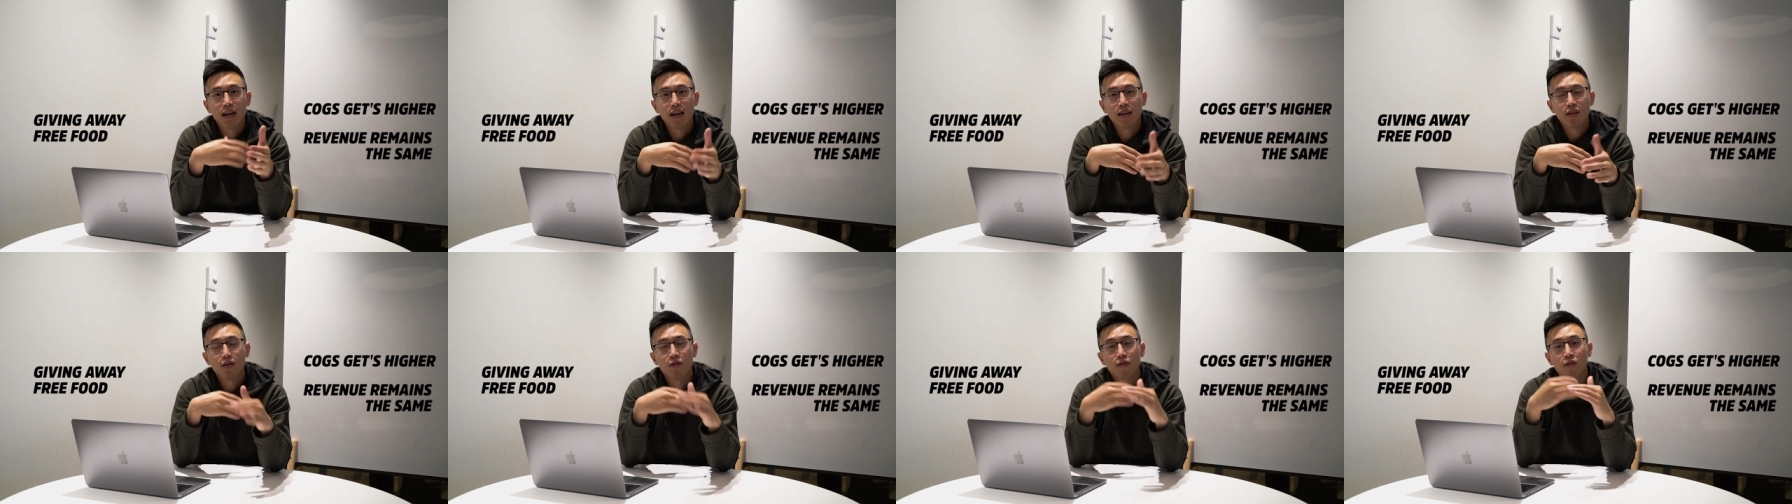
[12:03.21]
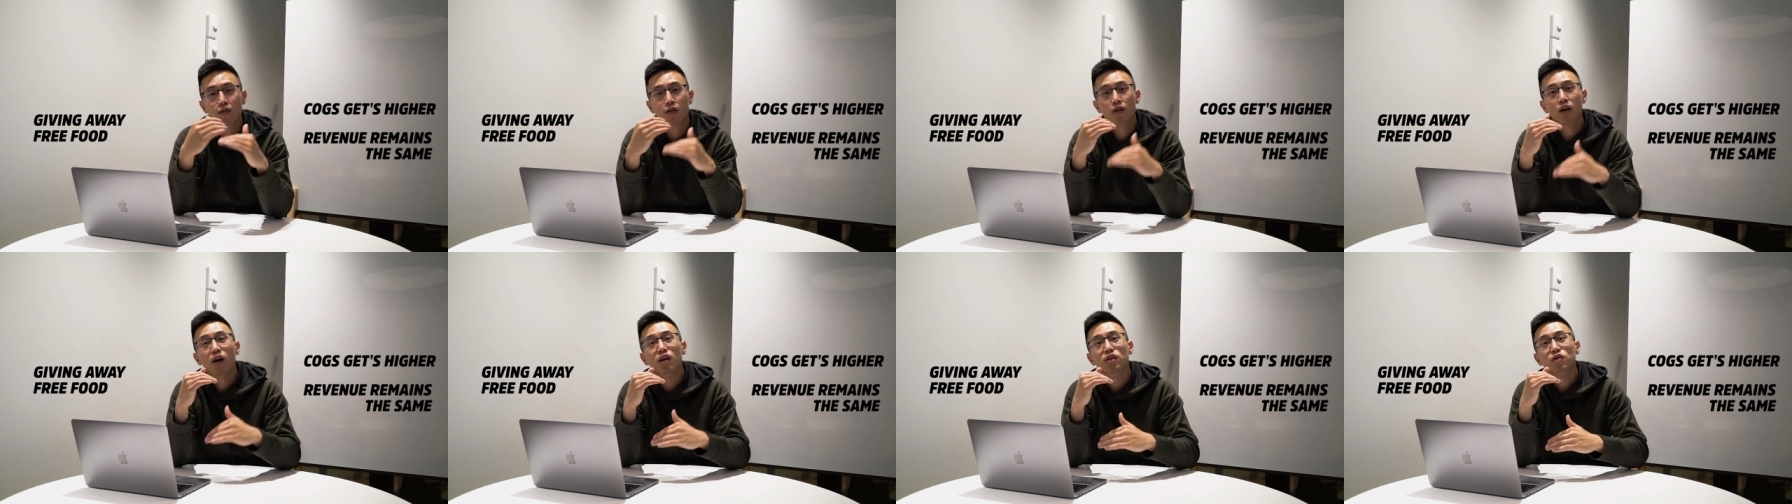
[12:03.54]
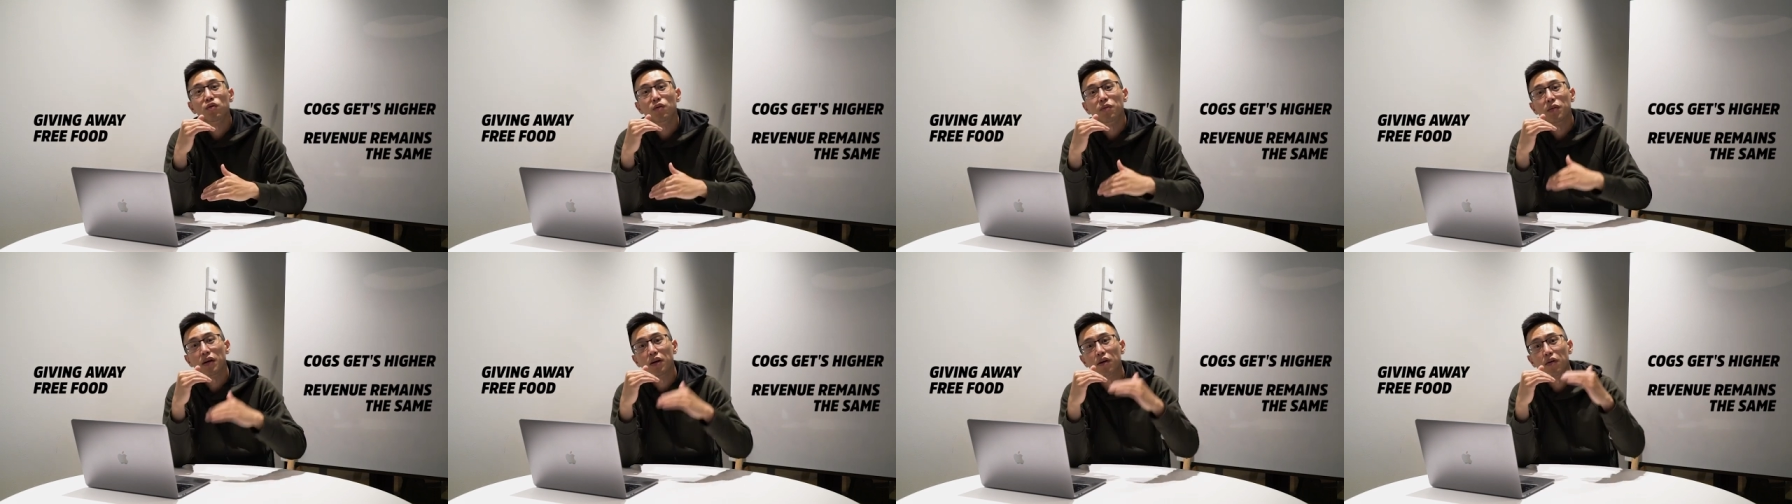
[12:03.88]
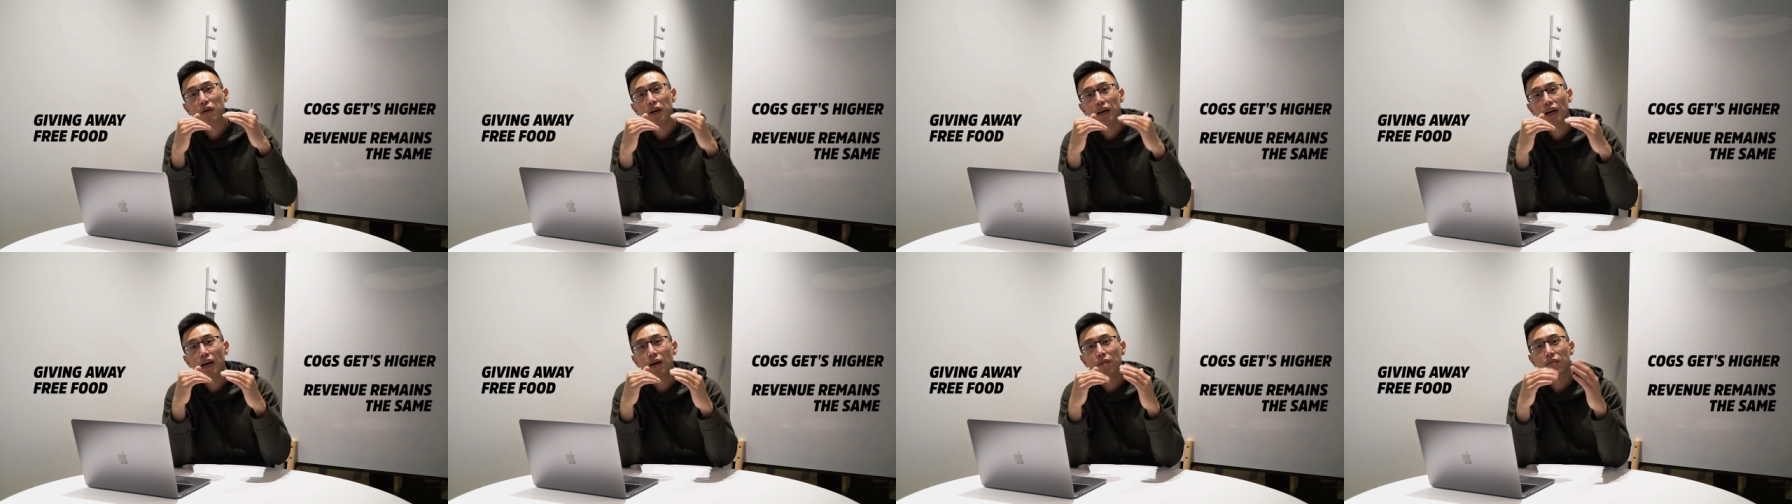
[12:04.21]
that your food costs would be
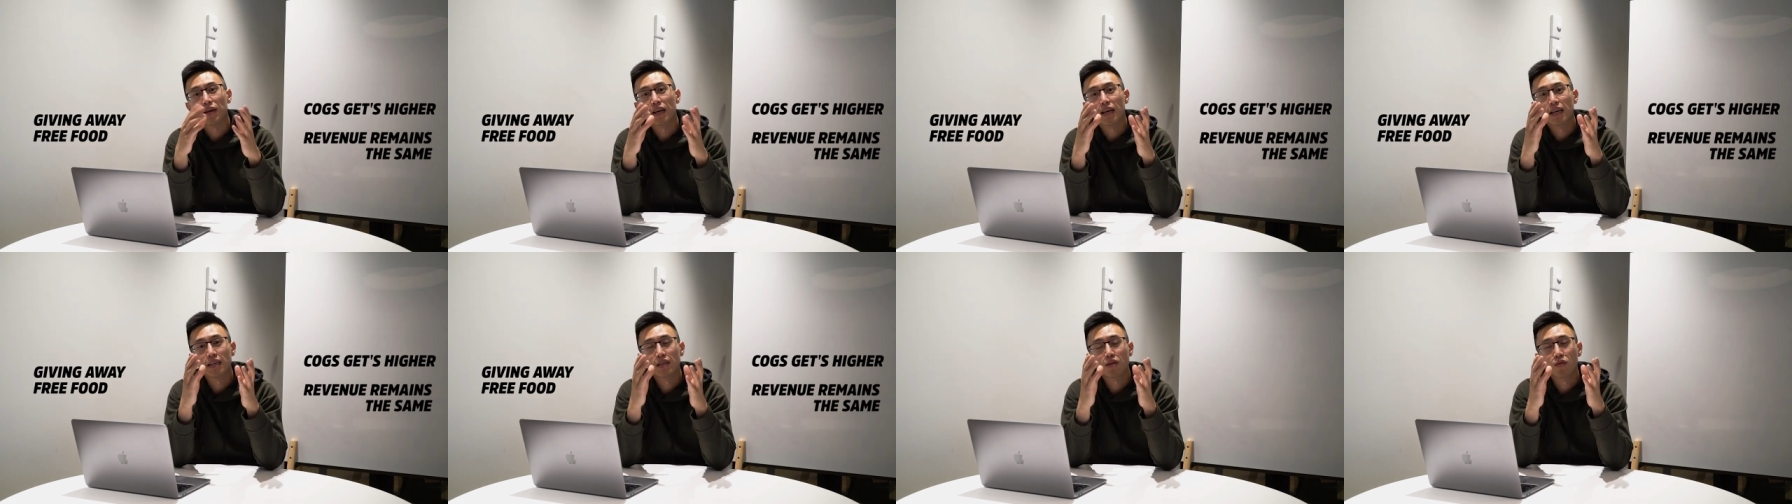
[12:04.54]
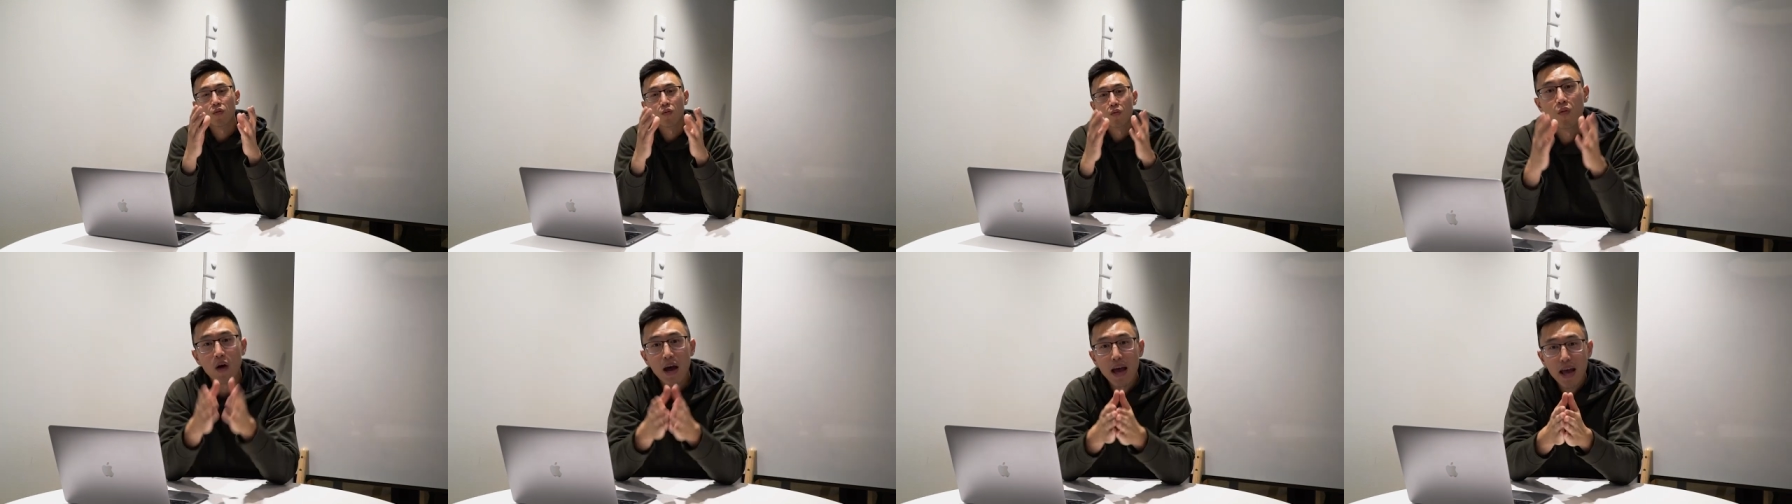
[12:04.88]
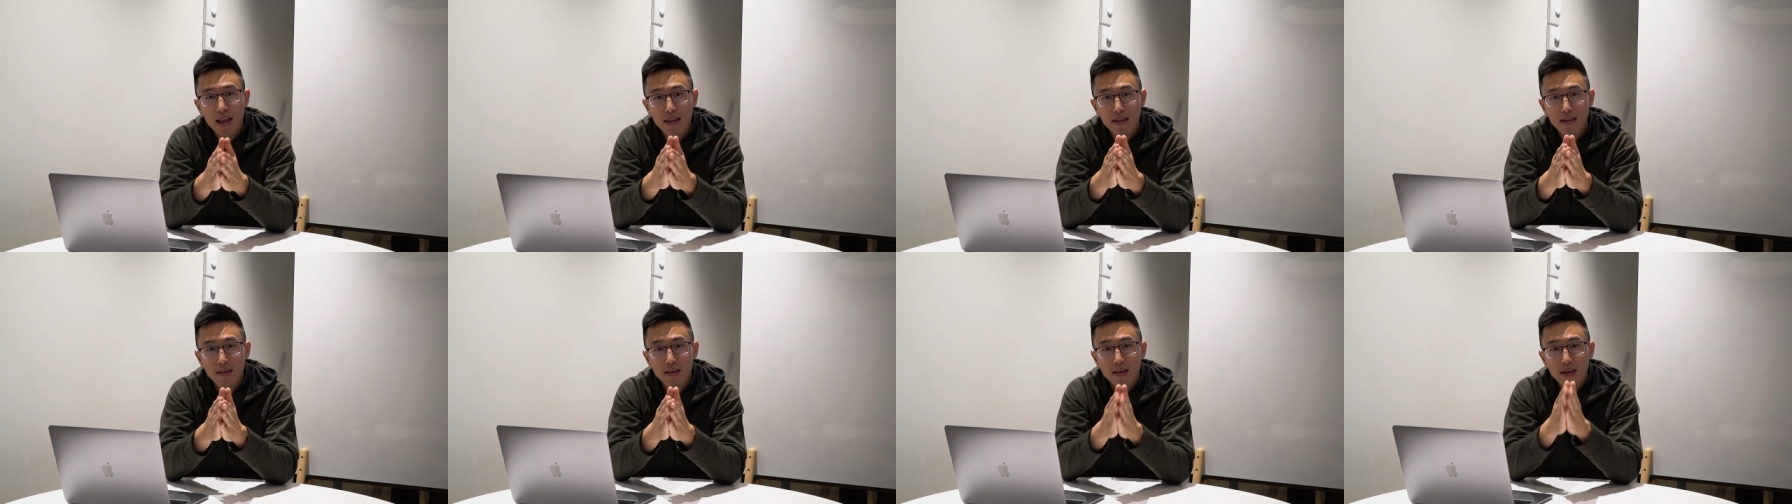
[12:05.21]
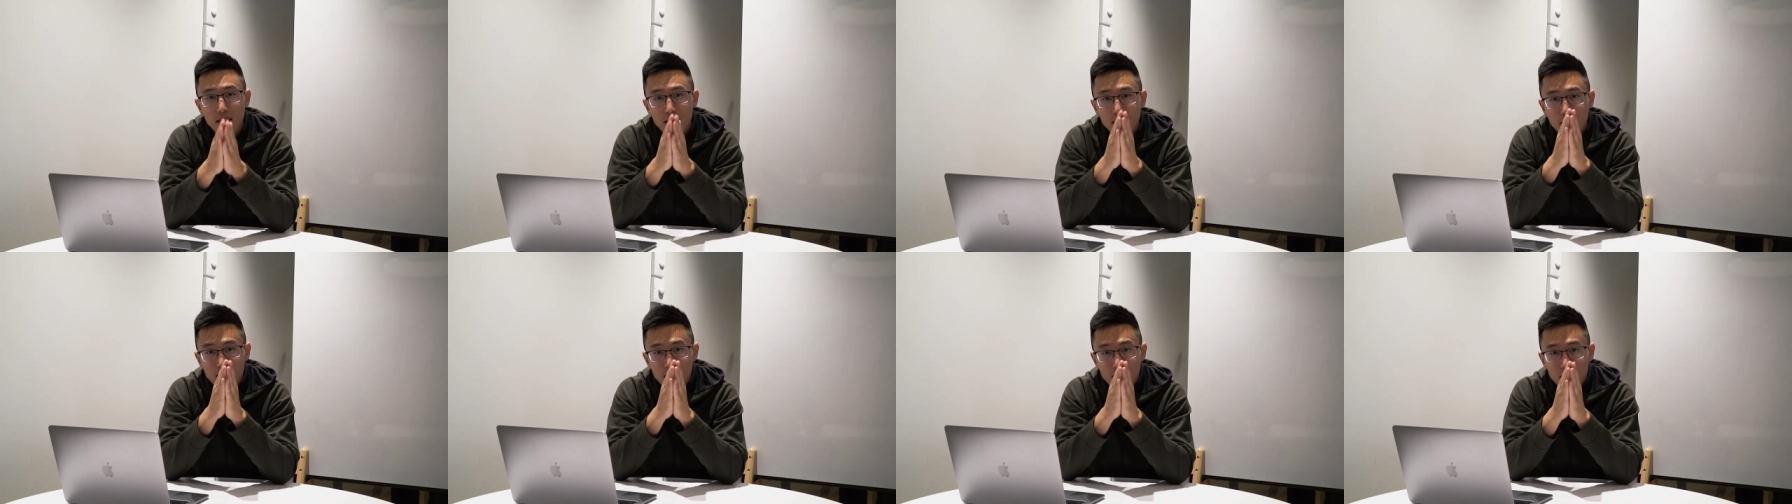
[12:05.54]
going up is
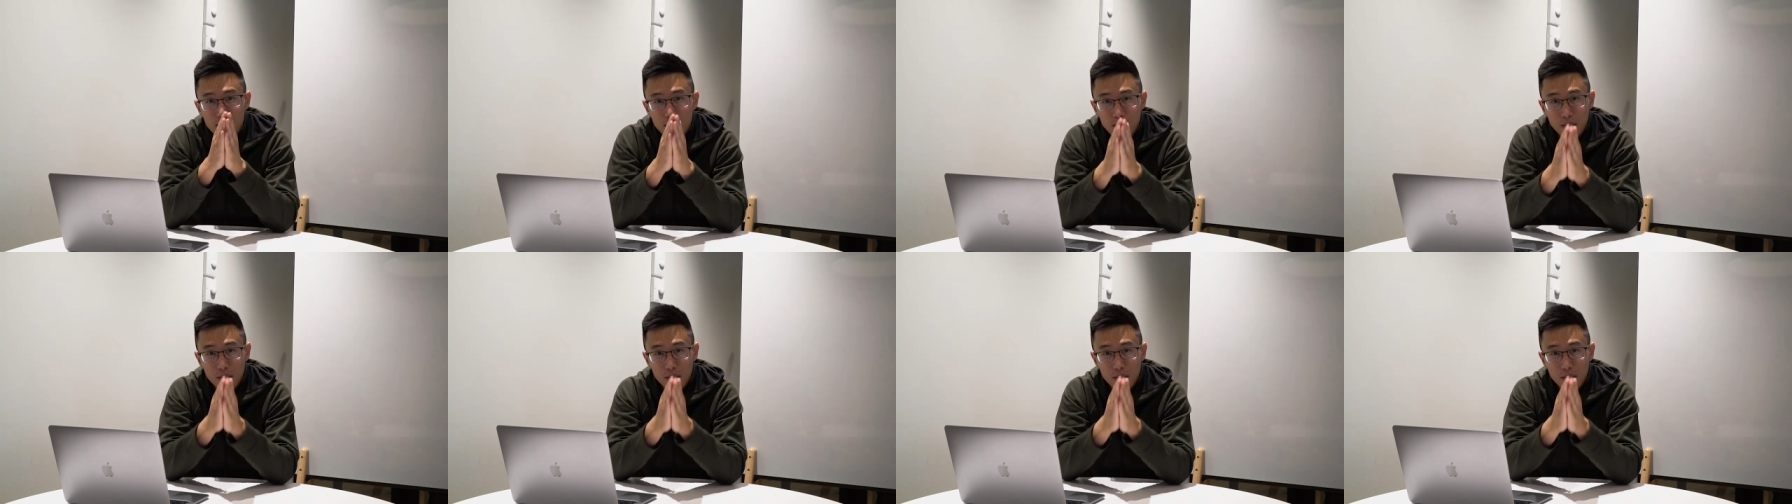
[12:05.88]
when